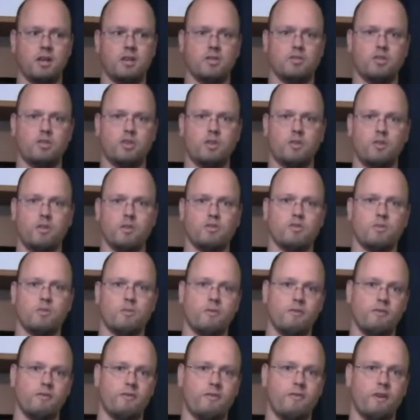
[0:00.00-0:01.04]
show you some
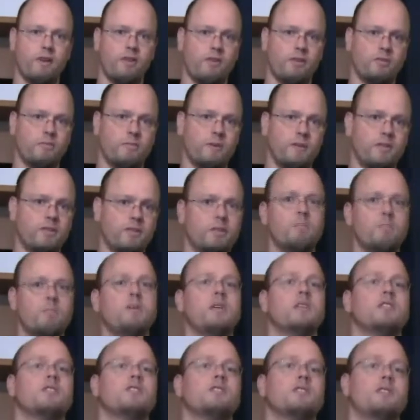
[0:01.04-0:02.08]
of the various bits and
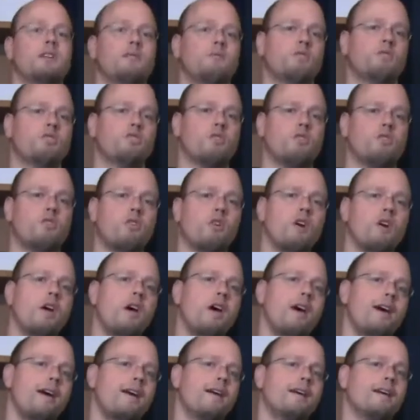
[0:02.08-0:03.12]
pieces that we saw
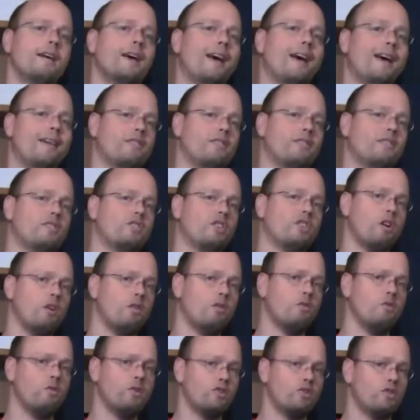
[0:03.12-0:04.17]
at the show,
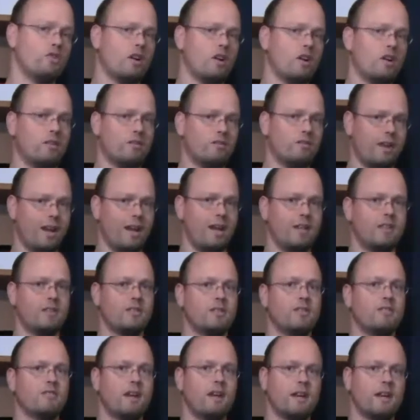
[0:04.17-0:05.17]
which are great.